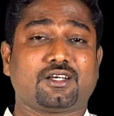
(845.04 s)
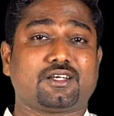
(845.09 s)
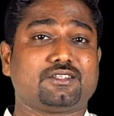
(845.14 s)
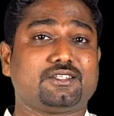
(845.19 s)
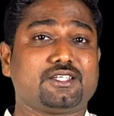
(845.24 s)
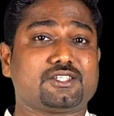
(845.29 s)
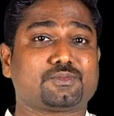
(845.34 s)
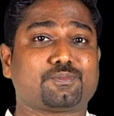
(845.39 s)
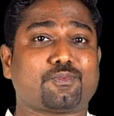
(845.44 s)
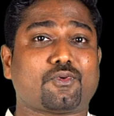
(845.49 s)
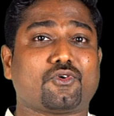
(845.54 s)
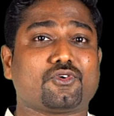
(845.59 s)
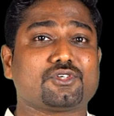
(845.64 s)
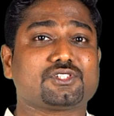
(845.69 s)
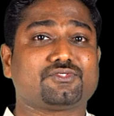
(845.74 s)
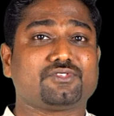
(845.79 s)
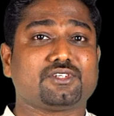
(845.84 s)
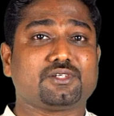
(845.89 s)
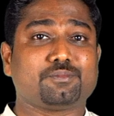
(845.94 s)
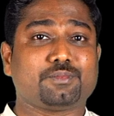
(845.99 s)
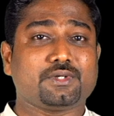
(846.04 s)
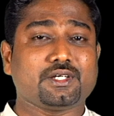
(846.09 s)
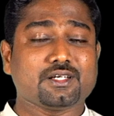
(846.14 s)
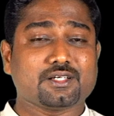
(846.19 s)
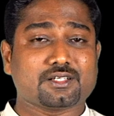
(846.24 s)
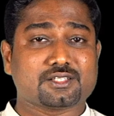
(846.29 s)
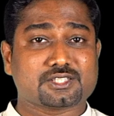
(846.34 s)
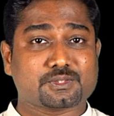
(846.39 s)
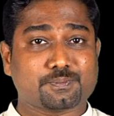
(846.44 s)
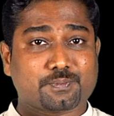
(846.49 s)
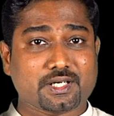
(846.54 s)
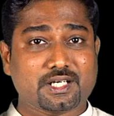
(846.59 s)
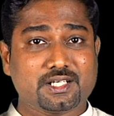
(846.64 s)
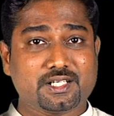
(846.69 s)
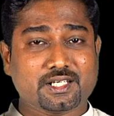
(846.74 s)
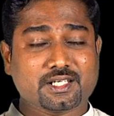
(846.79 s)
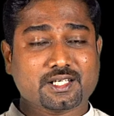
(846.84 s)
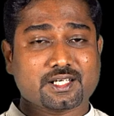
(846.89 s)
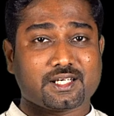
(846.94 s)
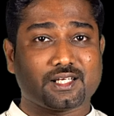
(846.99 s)
the spores will be
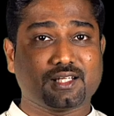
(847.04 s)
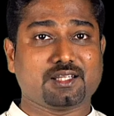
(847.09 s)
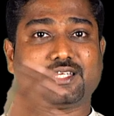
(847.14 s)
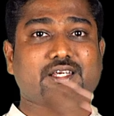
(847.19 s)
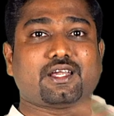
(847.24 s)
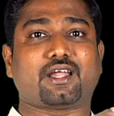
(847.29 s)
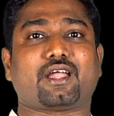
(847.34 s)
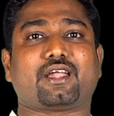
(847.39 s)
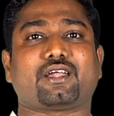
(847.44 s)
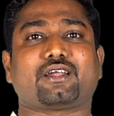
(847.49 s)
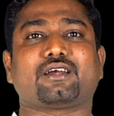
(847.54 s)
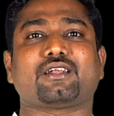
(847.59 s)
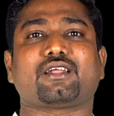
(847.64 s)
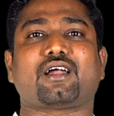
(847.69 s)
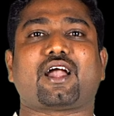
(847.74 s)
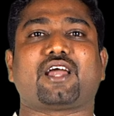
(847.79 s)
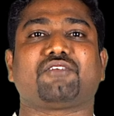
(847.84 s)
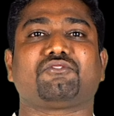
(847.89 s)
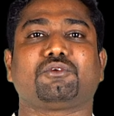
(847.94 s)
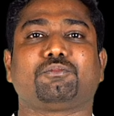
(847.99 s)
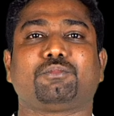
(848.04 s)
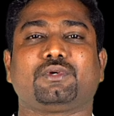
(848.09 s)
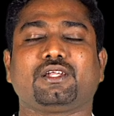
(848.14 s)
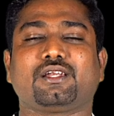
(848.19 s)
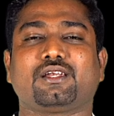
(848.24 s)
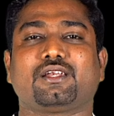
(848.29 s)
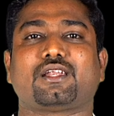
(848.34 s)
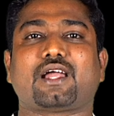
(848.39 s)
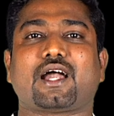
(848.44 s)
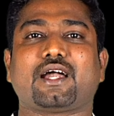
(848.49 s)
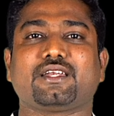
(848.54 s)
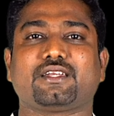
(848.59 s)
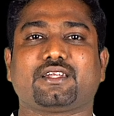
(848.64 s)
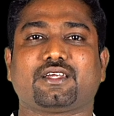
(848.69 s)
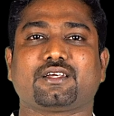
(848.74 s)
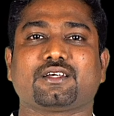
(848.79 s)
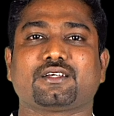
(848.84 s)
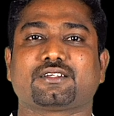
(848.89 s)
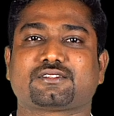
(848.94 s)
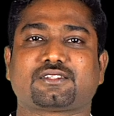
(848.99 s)
spreading in the air and will be
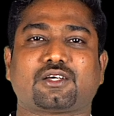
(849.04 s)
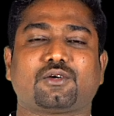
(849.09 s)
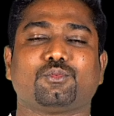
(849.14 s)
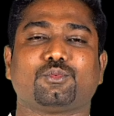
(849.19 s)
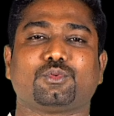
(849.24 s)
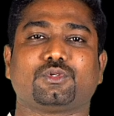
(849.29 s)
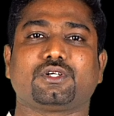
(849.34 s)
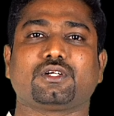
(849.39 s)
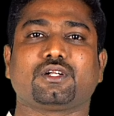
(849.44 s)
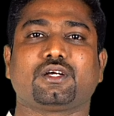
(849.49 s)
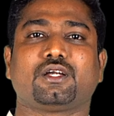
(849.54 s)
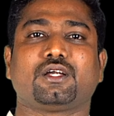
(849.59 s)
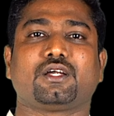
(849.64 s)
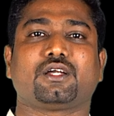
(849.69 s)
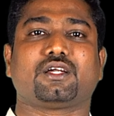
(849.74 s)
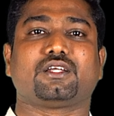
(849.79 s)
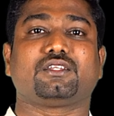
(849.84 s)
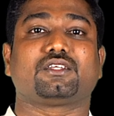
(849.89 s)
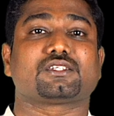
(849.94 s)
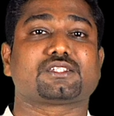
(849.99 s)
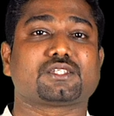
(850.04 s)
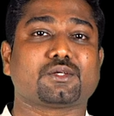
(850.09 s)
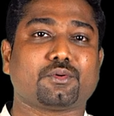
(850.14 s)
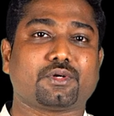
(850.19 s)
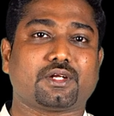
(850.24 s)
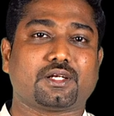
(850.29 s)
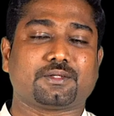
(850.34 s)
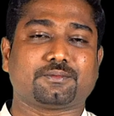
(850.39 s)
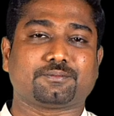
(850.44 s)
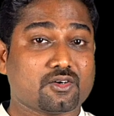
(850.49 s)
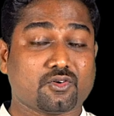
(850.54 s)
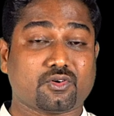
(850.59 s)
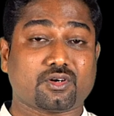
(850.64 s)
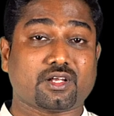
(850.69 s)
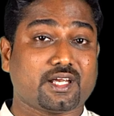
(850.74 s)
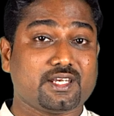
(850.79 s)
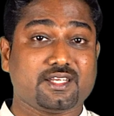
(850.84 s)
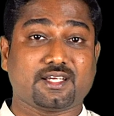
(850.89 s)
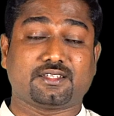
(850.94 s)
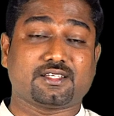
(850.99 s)
landing somewhere in the soil or
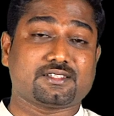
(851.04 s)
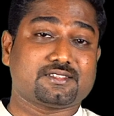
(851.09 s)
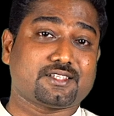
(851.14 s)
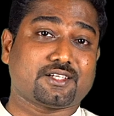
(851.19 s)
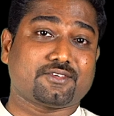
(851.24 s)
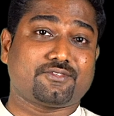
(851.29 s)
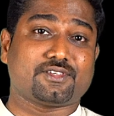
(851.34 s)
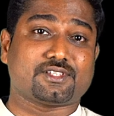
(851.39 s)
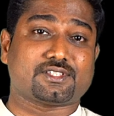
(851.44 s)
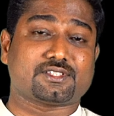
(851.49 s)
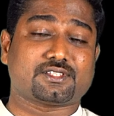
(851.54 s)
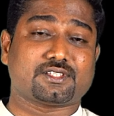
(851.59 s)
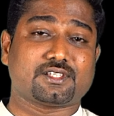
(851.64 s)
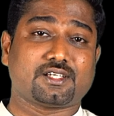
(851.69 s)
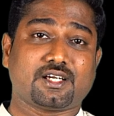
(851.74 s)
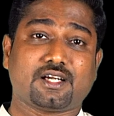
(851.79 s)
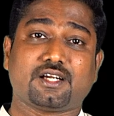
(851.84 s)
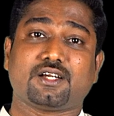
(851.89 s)
any other surface.